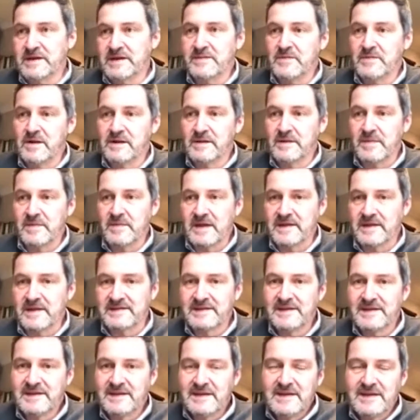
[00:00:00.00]
based.
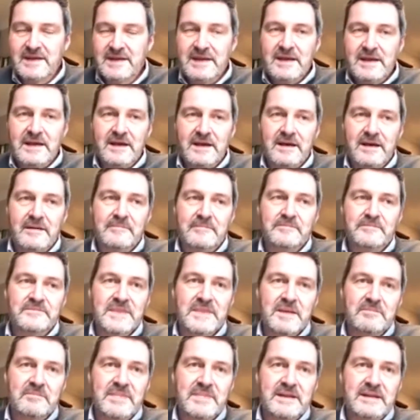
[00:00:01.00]

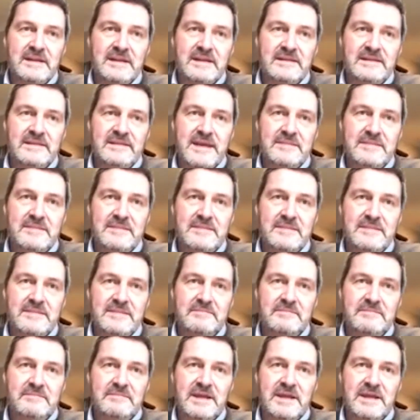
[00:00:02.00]
But that means